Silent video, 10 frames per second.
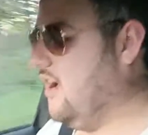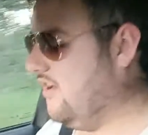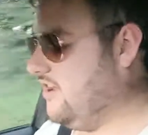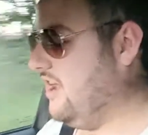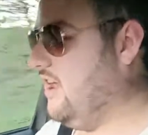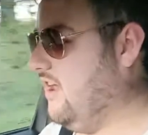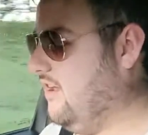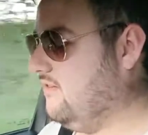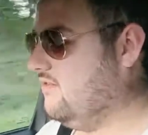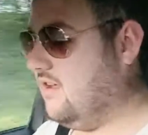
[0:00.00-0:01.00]
on
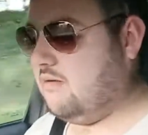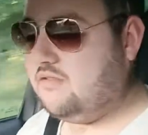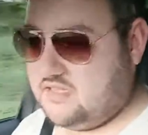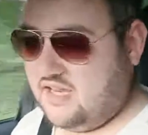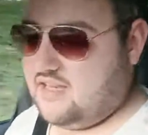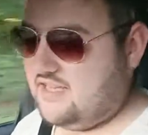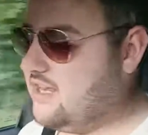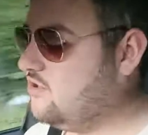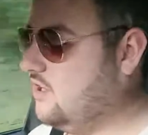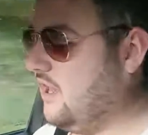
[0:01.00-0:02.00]
a, I would say it's
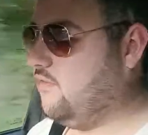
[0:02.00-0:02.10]
entry